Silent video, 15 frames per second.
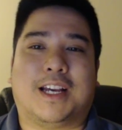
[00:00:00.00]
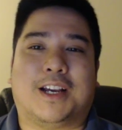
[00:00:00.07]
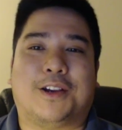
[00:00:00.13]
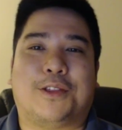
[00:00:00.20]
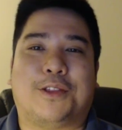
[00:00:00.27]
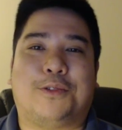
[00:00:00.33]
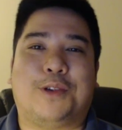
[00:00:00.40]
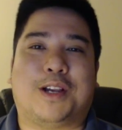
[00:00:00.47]

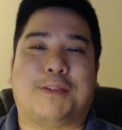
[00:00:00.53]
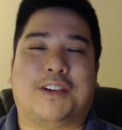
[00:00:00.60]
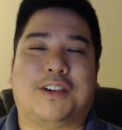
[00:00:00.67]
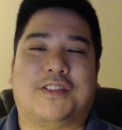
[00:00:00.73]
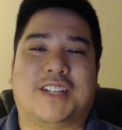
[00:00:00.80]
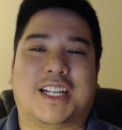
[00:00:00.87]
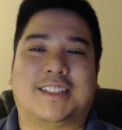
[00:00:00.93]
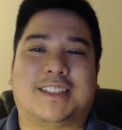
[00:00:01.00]
3 copy
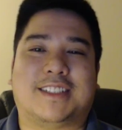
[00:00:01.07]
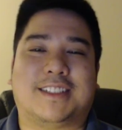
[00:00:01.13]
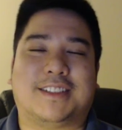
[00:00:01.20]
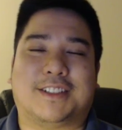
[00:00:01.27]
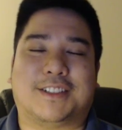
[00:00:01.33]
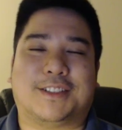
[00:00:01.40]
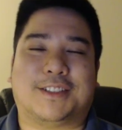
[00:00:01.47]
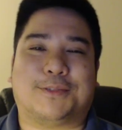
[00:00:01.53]
of Genesis,
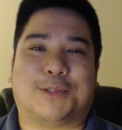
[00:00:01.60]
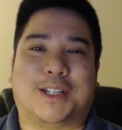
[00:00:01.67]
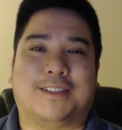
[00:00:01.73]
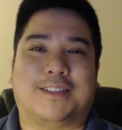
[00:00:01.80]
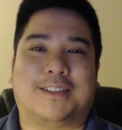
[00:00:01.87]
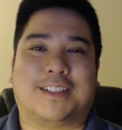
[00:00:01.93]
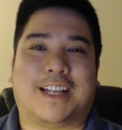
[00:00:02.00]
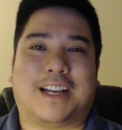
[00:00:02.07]
because, well,
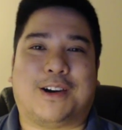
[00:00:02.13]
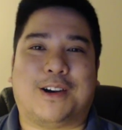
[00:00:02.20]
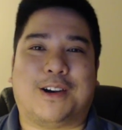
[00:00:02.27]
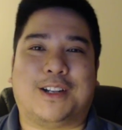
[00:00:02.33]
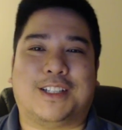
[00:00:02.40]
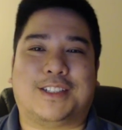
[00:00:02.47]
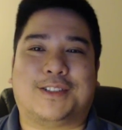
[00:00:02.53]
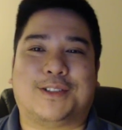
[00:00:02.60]
that
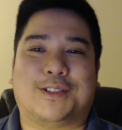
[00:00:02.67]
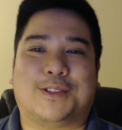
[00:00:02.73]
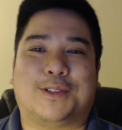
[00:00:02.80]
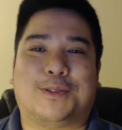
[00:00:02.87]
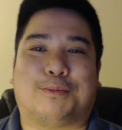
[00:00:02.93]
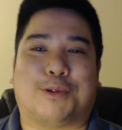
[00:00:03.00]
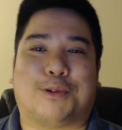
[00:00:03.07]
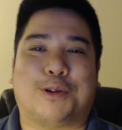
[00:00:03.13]
card is
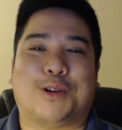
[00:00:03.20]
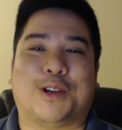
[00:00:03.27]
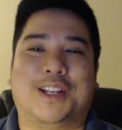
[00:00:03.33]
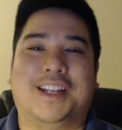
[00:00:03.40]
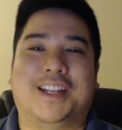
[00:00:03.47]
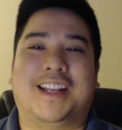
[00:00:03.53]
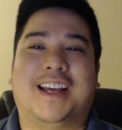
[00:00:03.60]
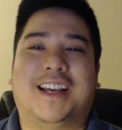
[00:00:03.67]
so
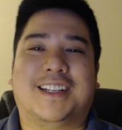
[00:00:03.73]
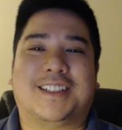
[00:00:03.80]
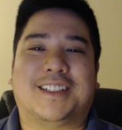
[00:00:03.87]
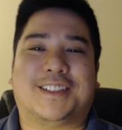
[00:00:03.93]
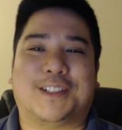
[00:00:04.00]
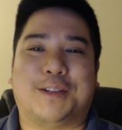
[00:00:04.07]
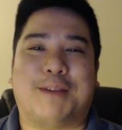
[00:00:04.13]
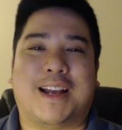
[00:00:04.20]
broken
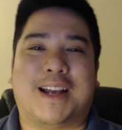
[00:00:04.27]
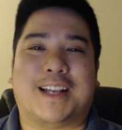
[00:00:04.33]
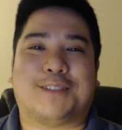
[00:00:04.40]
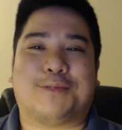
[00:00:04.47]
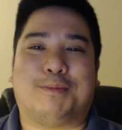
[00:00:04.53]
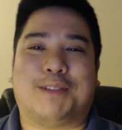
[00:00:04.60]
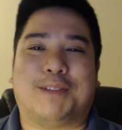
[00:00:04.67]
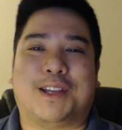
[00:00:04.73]
So you might as
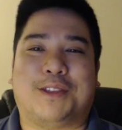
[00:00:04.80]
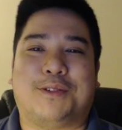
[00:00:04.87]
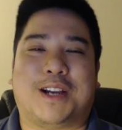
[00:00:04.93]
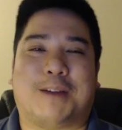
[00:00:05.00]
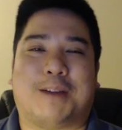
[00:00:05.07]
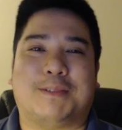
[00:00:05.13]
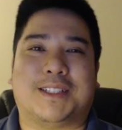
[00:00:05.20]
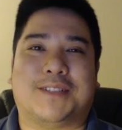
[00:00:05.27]
well play 3
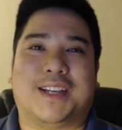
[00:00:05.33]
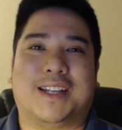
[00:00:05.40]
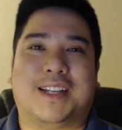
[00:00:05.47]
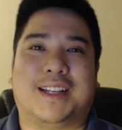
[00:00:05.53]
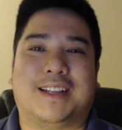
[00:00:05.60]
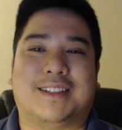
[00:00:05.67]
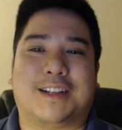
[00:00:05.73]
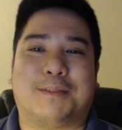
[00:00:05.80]
copies of
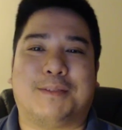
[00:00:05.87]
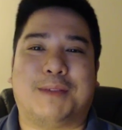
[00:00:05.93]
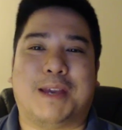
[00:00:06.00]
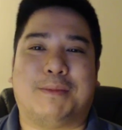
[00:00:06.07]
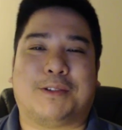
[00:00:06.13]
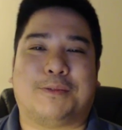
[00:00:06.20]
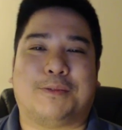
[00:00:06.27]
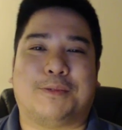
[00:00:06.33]
it. It's going to be
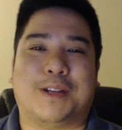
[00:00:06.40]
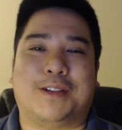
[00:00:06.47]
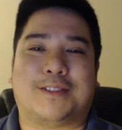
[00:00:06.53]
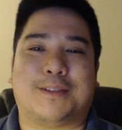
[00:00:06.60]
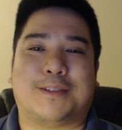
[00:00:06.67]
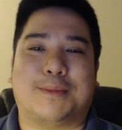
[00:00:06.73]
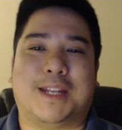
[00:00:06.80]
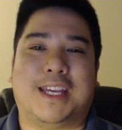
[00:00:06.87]
able to win you
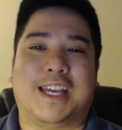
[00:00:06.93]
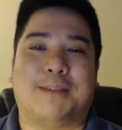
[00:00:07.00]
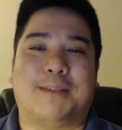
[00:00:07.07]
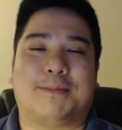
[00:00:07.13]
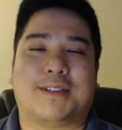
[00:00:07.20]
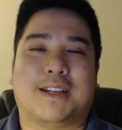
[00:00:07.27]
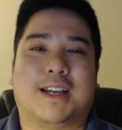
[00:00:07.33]
so many games.